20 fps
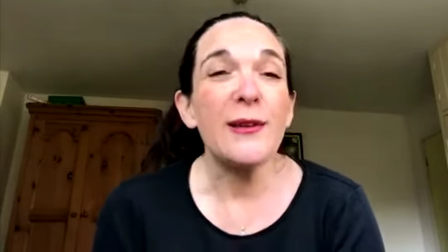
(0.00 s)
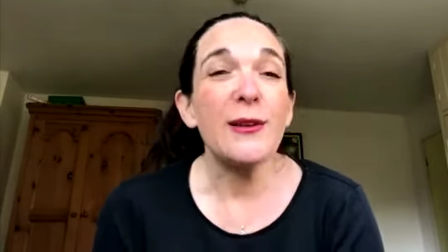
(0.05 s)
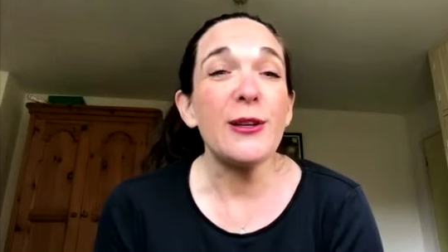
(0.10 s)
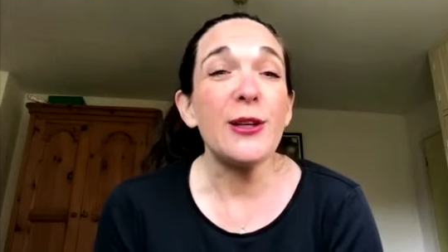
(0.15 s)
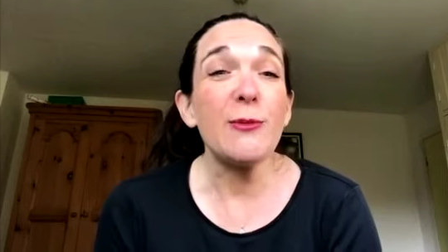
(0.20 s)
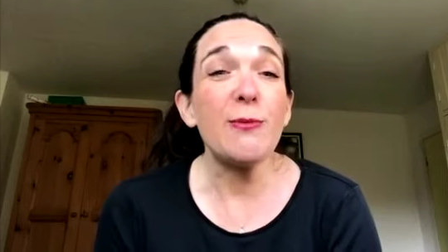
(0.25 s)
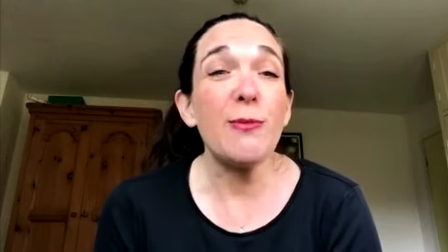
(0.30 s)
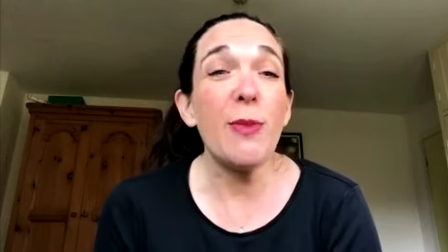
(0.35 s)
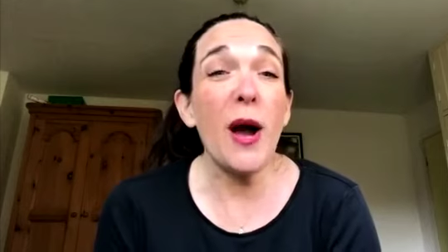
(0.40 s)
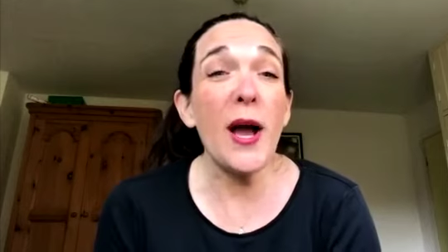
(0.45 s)

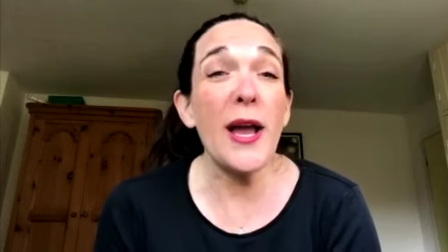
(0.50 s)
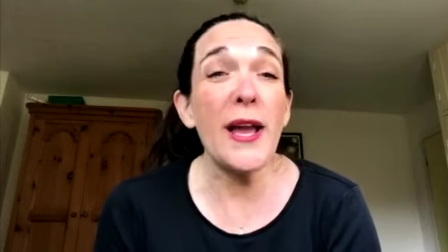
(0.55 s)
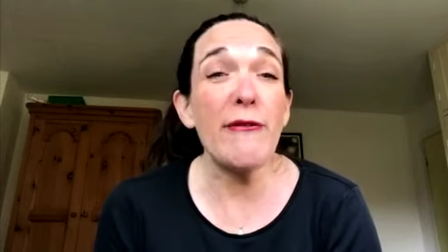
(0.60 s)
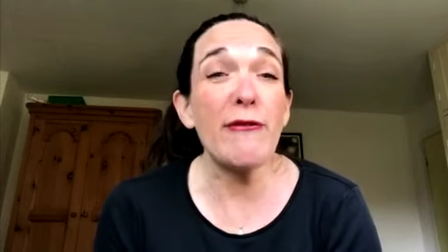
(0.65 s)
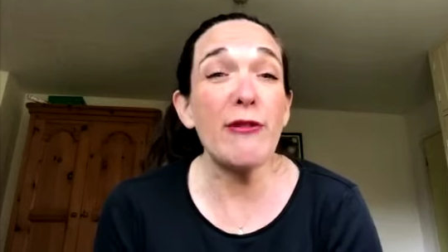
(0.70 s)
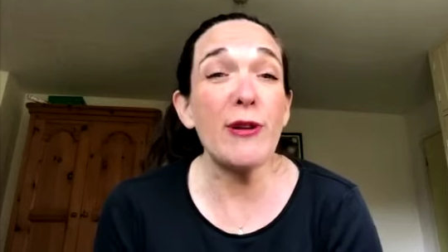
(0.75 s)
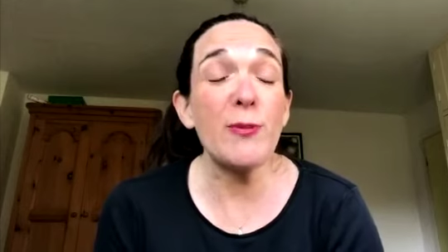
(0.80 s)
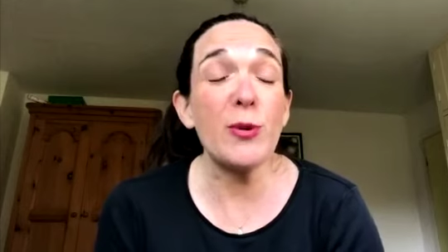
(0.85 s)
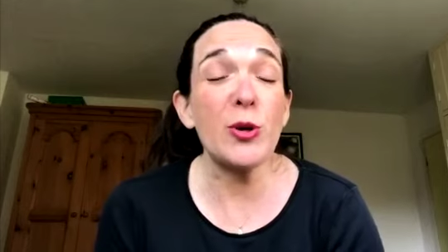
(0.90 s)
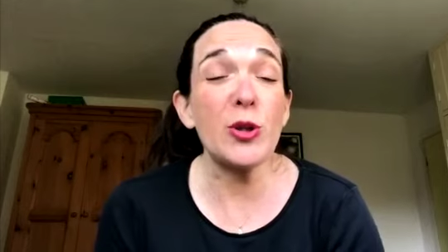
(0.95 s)
Goodbye,
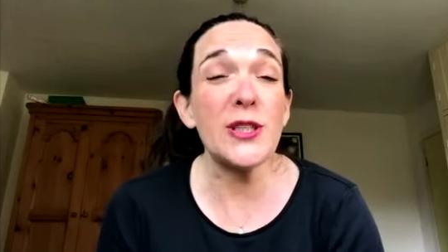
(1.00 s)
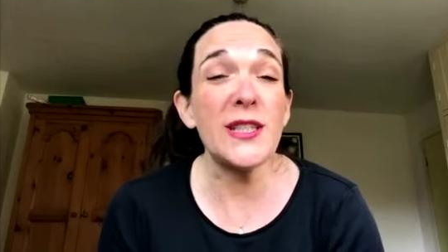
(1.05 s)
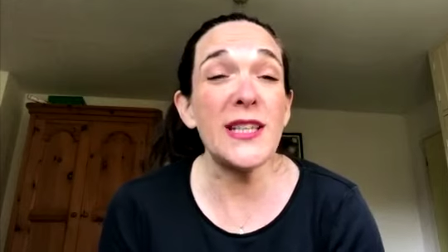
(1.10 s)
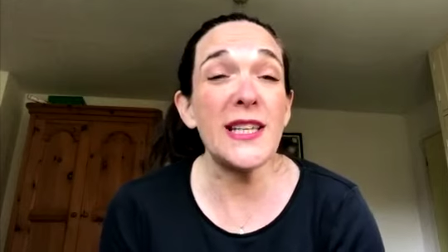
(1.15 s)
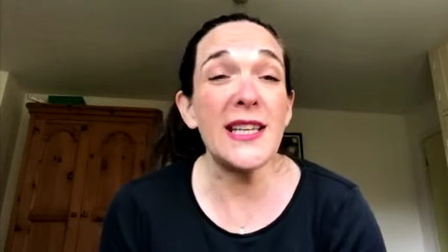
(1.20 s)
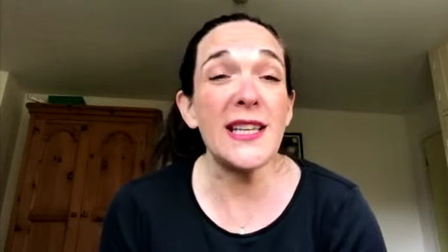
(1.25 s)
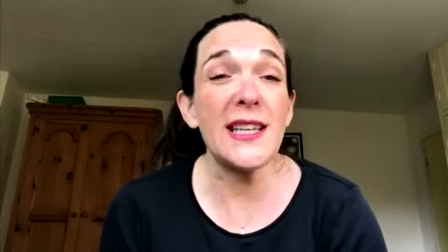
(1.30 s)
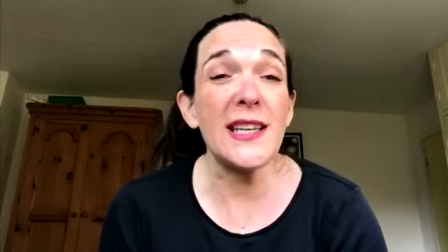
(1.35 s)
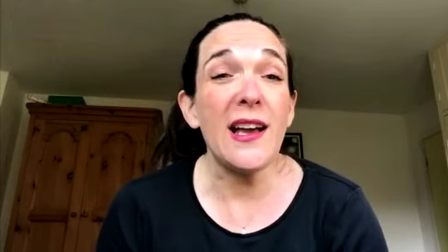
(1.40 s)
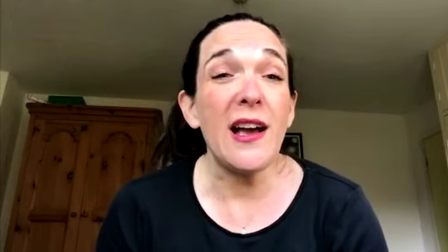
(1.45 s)

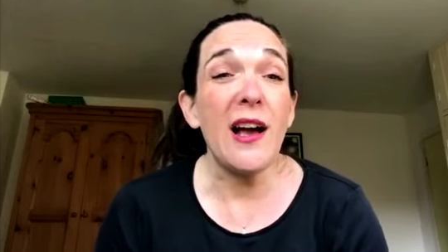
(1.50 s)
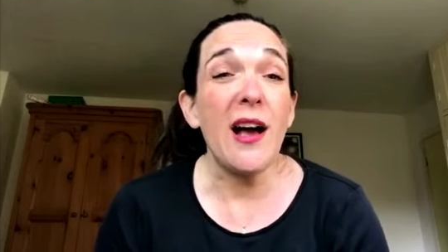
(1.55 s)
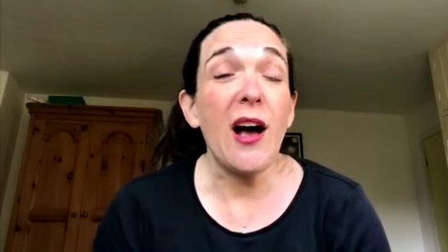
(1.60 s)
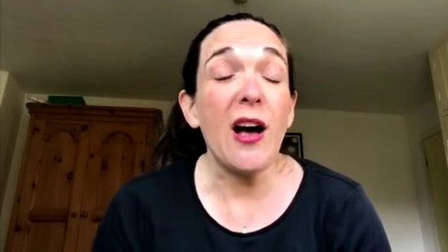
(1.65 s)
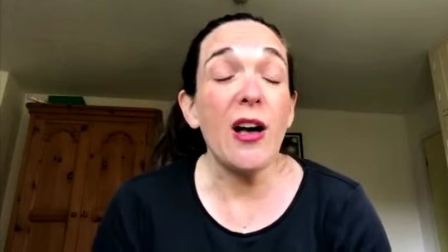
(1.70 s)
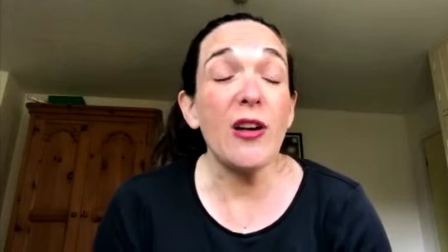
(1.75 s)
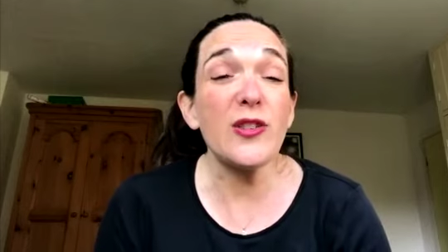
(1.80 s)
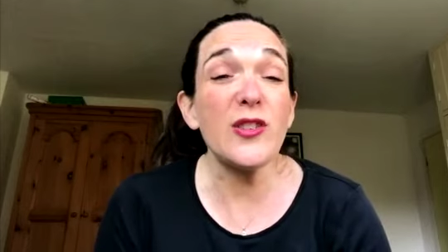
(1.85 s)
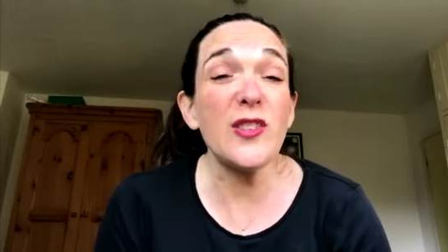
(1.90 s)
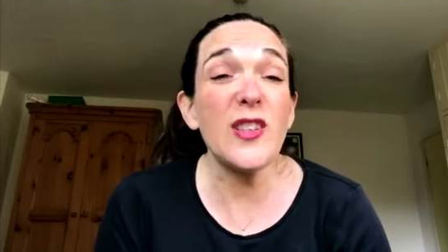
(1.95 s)
everybody.
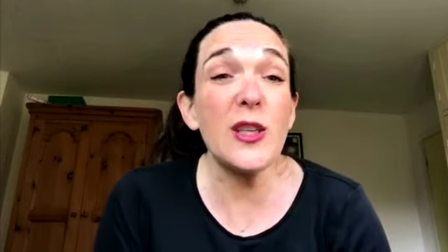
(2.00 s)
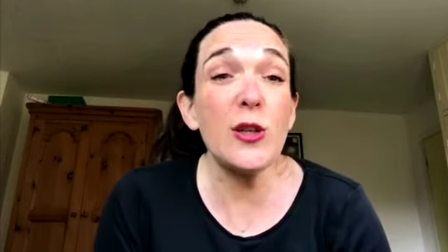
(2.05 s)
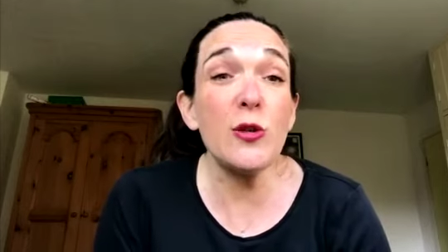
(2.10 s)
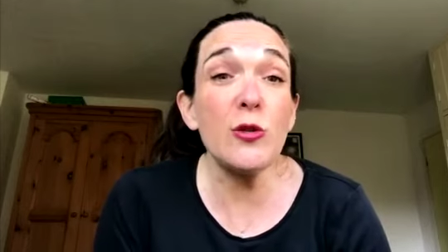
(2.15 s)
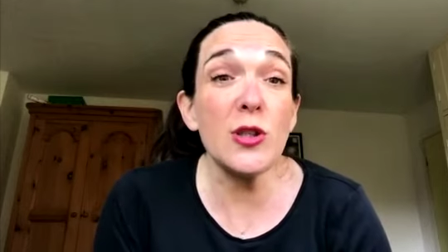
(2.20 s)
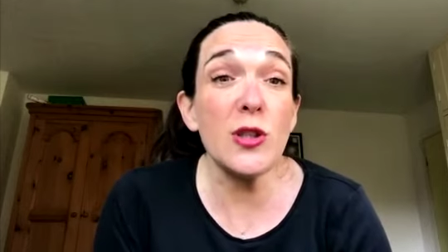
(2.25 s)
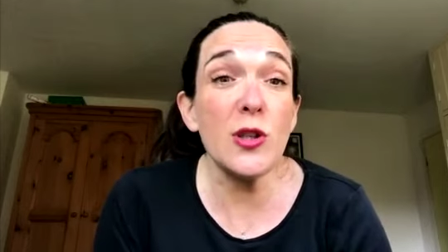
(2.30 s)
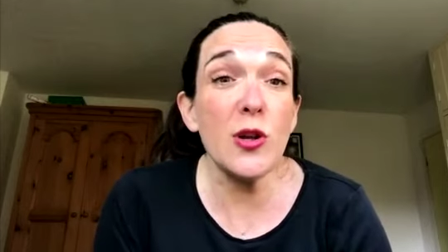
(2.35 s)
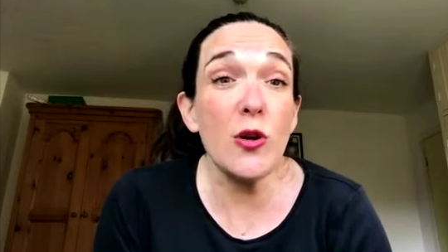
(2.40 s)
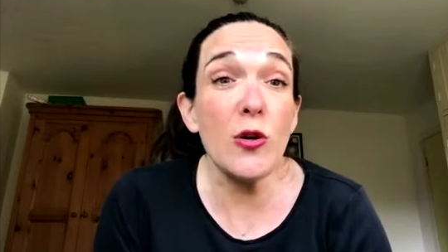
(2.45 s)
I'll see you
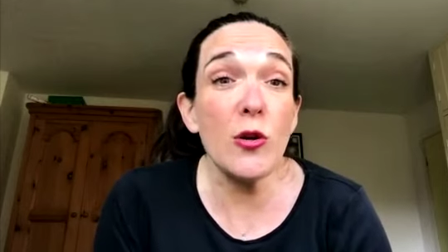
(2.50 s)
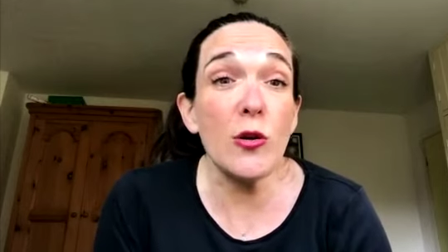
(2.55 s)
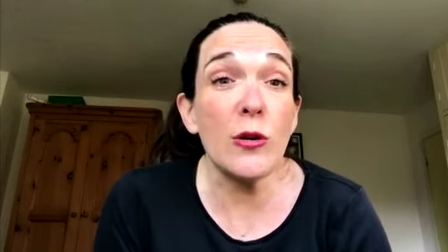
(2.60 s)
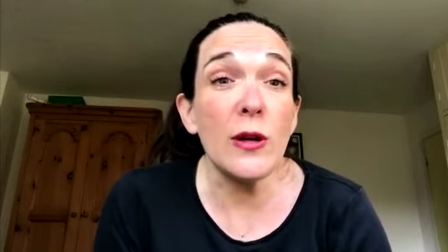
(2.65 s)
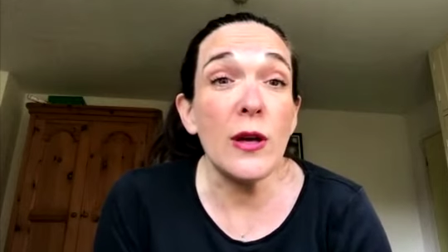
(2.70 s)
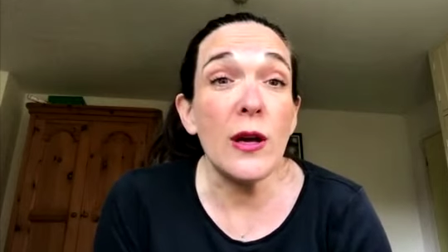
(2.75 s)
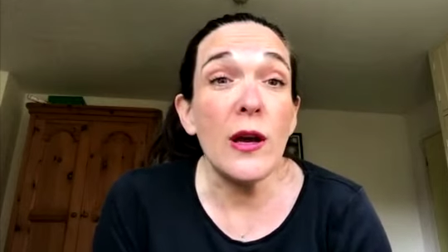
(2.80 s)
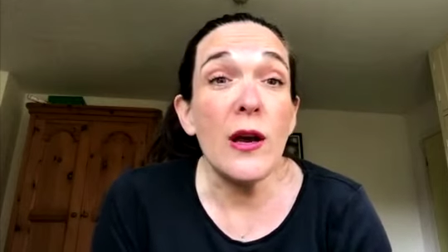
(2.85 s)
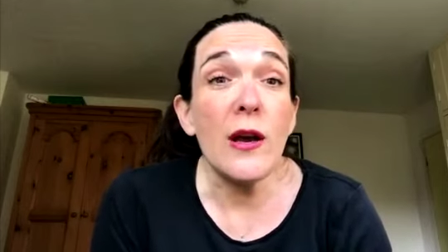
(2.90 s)
soon